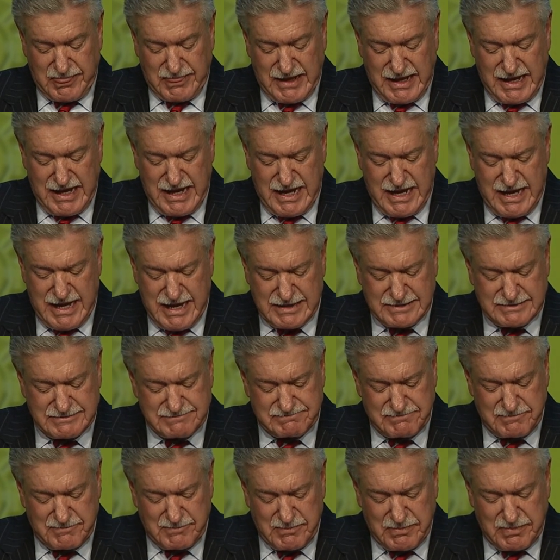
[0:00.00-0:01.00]
And
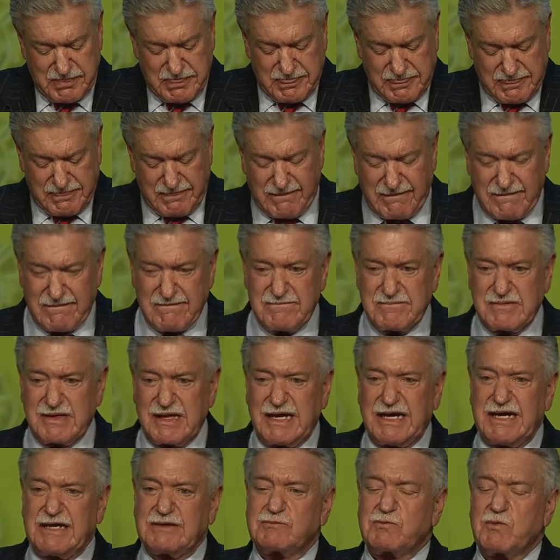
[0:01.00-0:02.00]

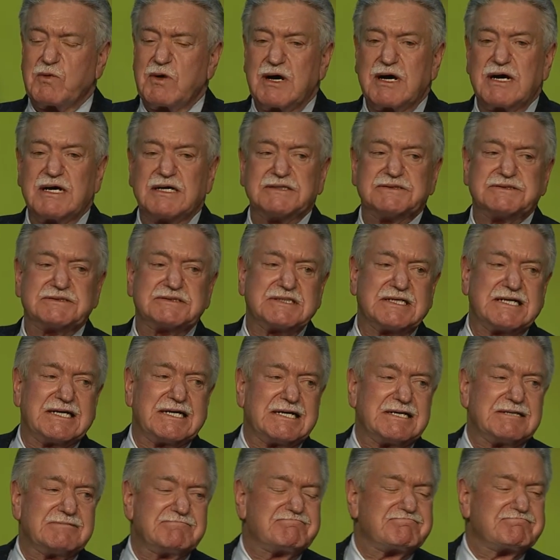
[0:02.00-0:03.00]
it was
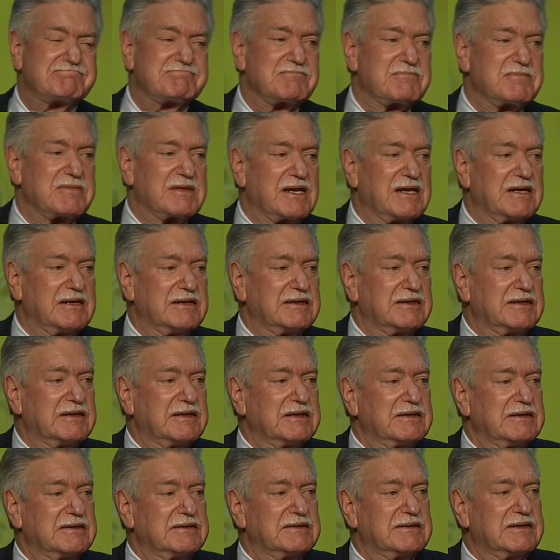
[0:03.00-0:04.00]
uh,
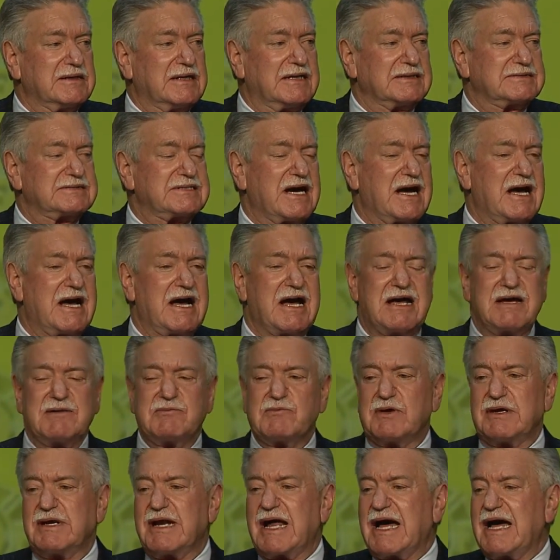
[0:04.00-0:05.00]
a time
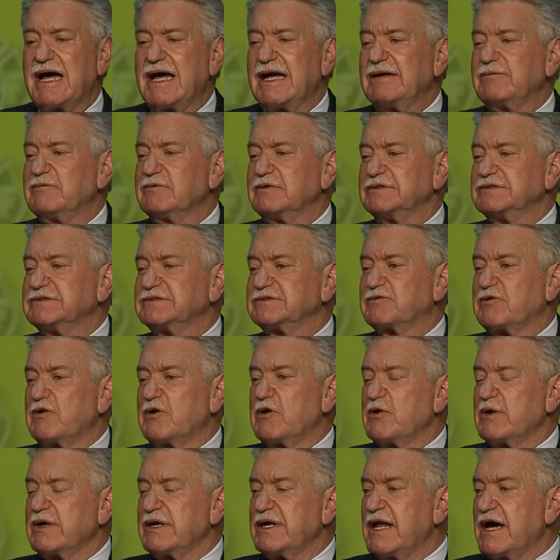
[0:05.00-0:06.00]
when I was
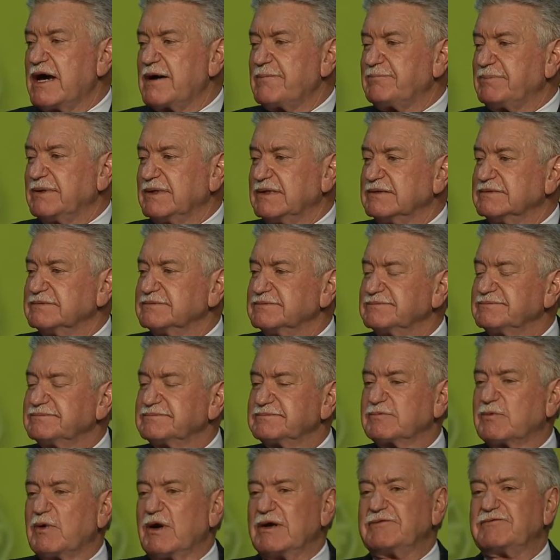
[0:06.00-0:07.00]
growing up and,
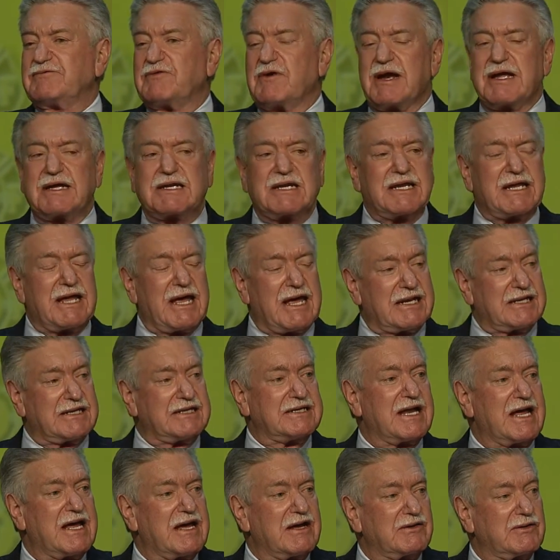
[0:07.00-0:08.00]
quite frankly, heading
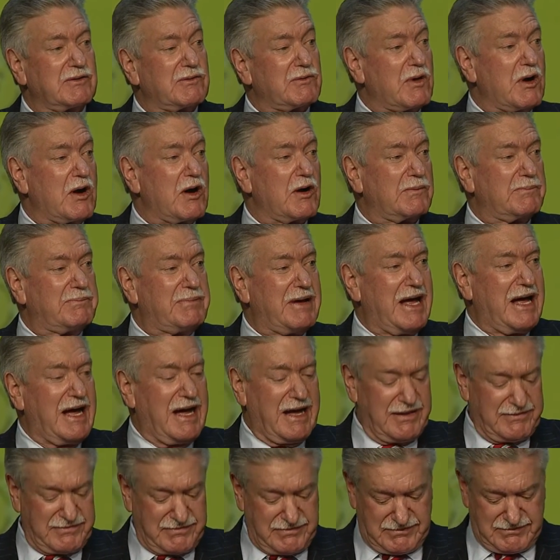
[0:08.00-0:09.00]
down a wrong path.